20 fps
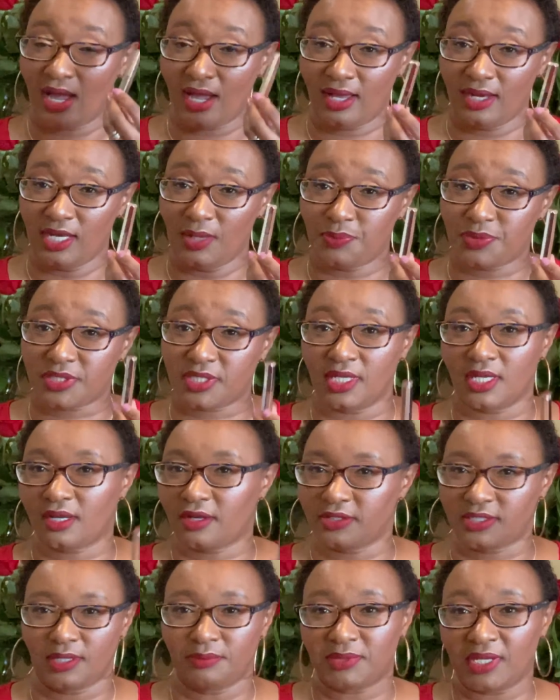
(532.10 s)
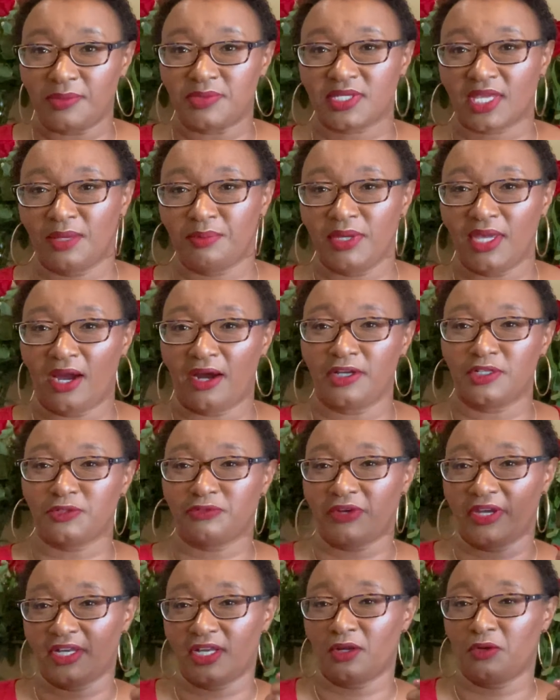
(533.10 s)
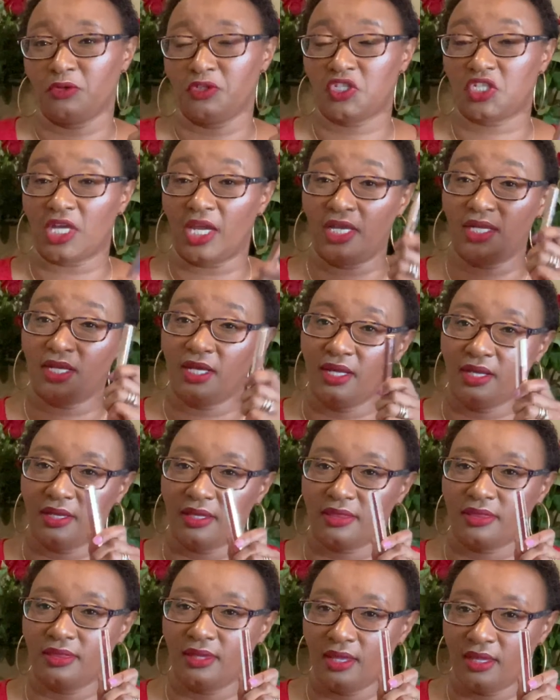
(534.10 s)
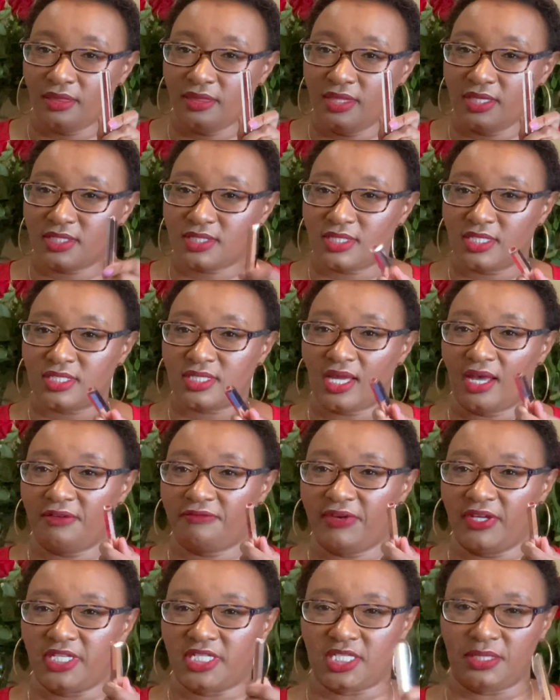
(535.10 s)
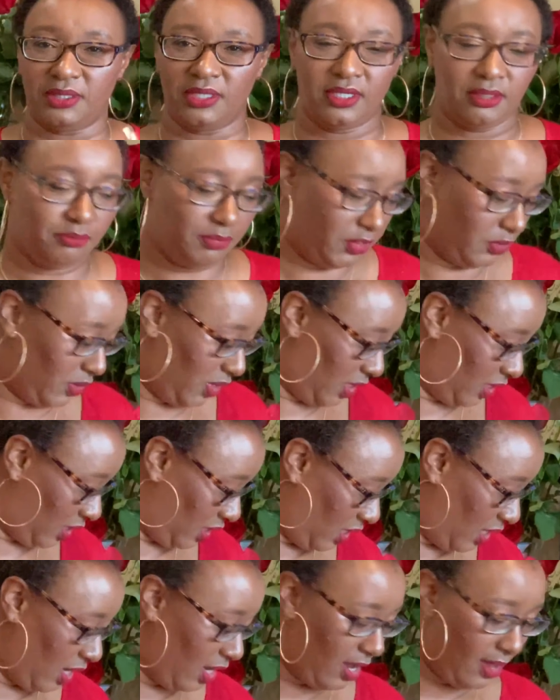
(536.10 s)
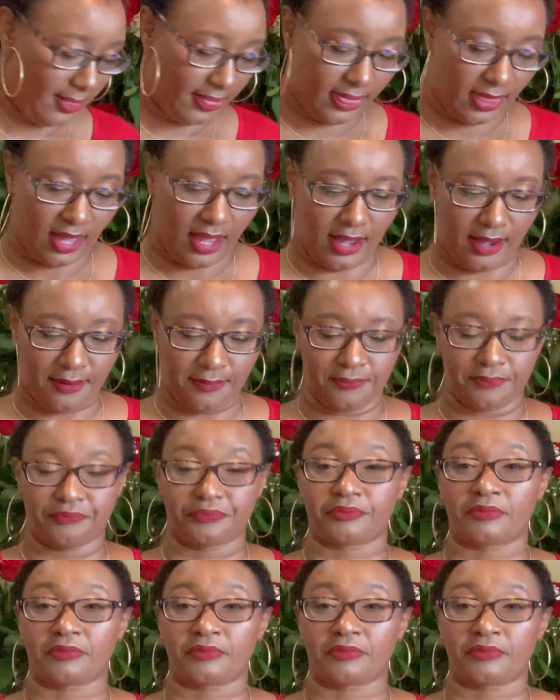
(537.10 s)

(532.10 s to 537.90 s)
lipstick, because sometimes it can be hard to find a good shade, this is Fenty Beauty. And